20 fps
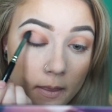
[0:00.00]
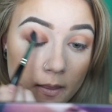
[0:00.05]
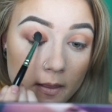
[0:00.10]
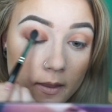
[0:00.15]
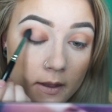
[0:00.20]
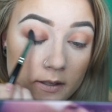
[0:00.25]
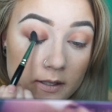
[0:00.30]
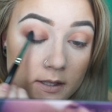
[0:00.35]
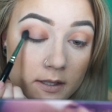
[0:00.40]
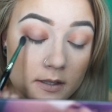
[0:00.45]

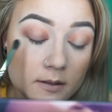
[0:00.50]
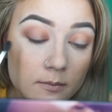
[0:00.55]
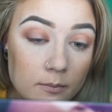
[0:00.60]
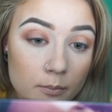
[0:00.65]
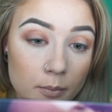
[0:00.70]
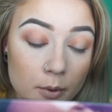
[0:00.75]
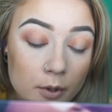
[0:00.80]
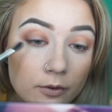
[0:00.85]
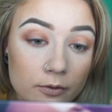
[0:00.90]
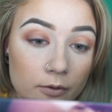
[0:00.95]
this
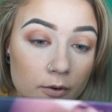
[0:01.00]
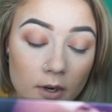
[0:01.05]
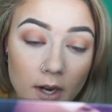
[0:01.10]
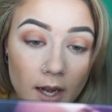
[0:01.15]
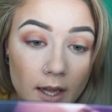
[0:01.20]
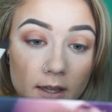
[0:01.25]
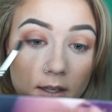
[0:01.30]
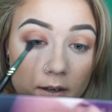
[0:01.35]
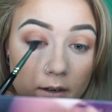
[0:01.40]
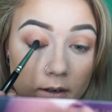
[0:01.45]
beautiful
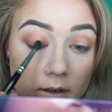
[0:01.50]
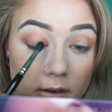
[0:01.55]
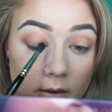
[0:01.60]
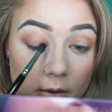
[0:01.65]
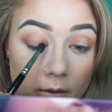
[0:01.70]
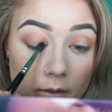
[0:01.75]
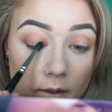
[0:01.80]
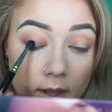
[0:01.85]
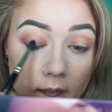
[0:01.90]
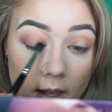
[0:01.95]
color
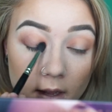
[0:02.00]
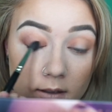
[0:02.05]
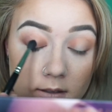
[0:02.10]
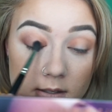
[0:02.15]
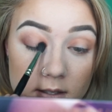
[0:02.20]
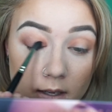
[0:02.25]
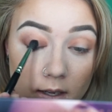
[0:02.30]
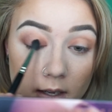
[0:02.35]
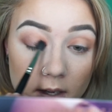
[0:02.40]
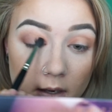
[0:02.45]
on the
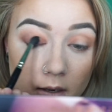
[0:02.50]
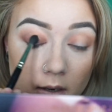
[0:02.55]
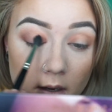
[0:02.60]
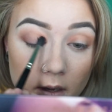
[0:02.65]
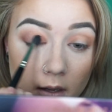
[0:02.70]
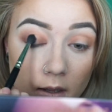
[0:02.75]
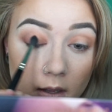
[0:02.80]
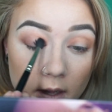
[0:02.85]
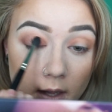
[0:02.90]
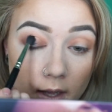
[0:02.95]
outside
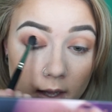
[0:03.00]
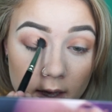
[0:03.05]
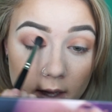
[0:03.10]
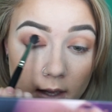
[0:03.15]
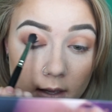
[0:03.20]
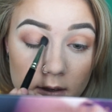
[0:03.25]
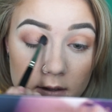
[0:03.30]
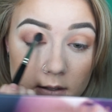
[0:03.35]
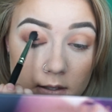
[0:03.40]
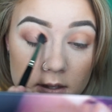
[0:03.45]

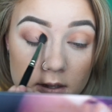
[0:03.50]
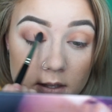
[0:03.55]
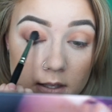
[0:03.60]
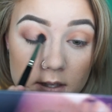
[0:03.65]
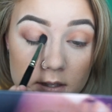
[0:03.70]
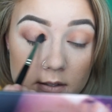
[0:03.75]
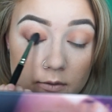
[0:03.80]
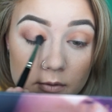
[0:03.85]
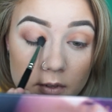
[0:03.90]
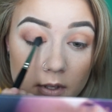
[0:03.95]
and
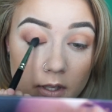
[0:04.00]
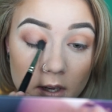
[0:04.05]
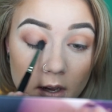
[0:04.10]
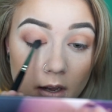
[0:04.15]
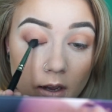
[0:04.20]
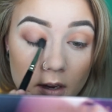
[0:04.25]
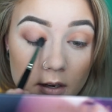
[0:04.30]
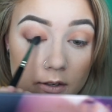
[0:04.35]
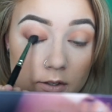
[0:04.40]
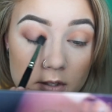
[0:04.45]
these really
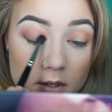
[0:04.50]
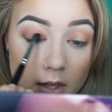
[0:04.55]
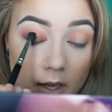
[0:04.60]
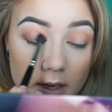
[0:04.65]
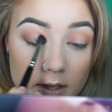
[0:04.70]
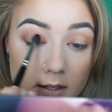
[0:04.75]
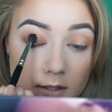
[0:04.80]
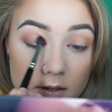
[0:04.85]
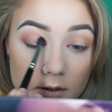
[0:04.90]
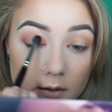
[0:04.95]
harsh
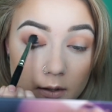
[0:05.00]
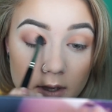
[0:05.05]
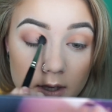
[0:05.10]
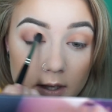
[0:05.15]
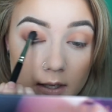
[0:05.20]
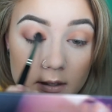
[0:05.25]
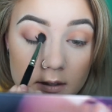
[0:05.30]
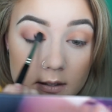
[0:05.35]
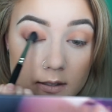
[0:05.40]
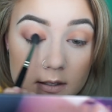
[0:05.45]
lines on the
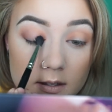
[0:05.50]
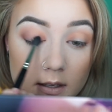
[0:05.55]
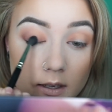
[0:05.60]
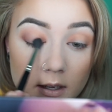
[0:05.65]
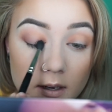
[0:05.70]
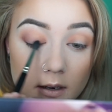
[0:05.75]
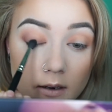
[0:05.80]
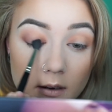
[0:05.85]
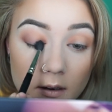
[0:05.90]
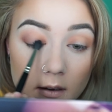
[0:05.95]

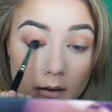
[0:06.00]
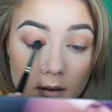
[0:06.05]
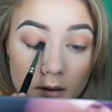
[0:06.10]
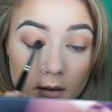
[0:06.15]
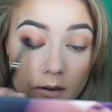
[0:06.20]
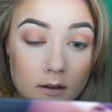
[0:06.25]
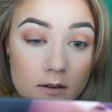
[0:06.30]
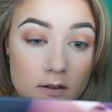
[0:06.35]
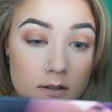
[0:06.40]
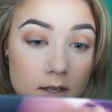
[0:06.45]
inside.
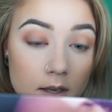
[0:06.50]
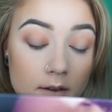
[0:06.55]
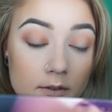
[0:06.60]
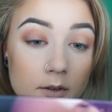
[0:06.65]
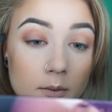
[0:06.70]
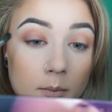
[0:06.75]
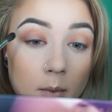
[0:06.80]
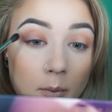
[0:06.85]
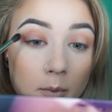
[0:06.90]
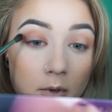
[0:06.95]
So you have
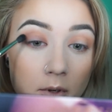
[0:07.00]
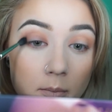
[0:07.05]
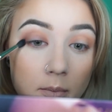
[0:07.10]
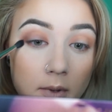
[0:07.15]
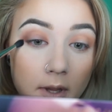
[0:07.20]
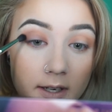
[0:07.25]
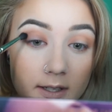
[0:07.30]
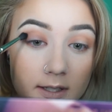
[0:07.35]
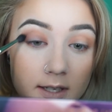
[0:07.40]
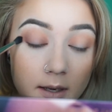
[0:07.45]
to remember to
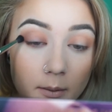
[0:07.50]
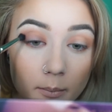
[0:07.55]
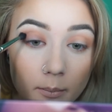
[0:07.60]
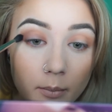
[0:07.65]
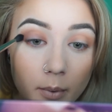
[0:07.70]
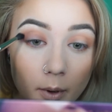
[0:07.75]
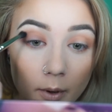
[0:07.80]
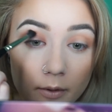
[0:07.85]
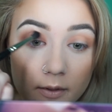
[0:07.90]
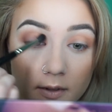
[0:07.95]
blend
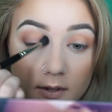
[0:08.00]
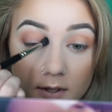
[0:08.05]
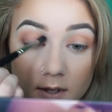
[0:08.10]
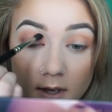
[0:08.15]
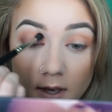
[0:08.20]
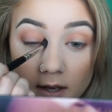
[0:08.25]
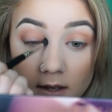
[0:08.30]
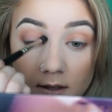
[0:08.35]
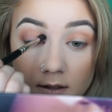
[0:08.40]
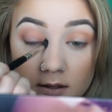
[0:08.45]
out both
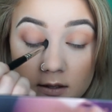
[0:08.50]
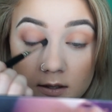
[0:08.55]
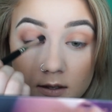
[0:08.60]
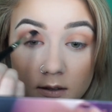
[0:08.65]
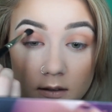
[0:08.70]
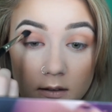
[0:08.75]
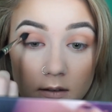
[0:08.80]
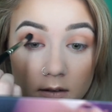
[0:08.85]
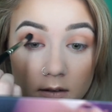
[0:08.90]
sides.